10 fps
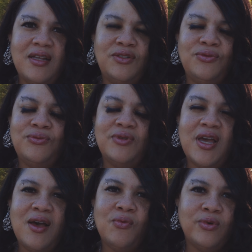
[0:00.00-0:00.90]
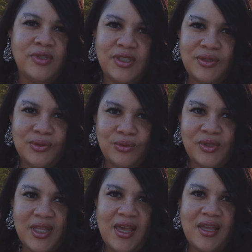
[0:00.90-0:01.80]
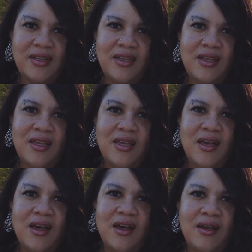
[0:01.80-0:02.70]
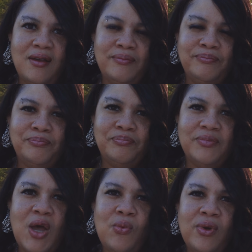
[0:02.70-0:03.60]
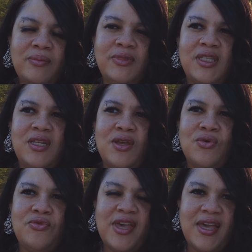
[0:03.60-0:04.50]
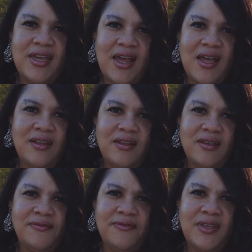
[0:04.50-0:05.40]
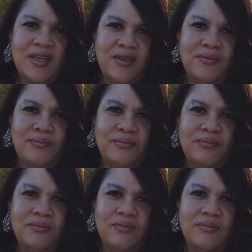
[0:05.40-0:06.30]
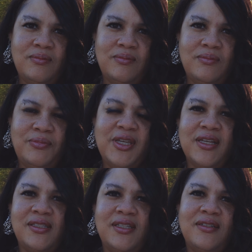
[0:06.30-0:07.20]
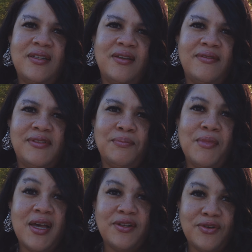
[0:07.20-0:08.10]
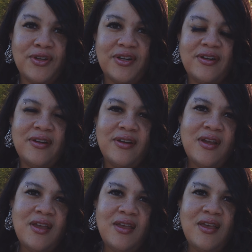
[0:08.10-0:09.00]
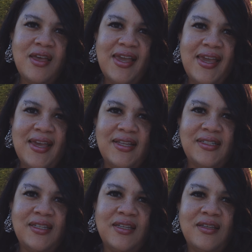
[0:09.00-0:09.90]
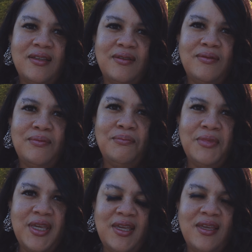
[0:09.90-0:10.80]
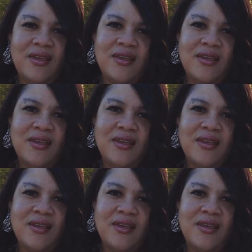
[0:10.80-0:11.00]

I do not want to lose that. Um, I want him to know that I love him because he loves my daughter and me.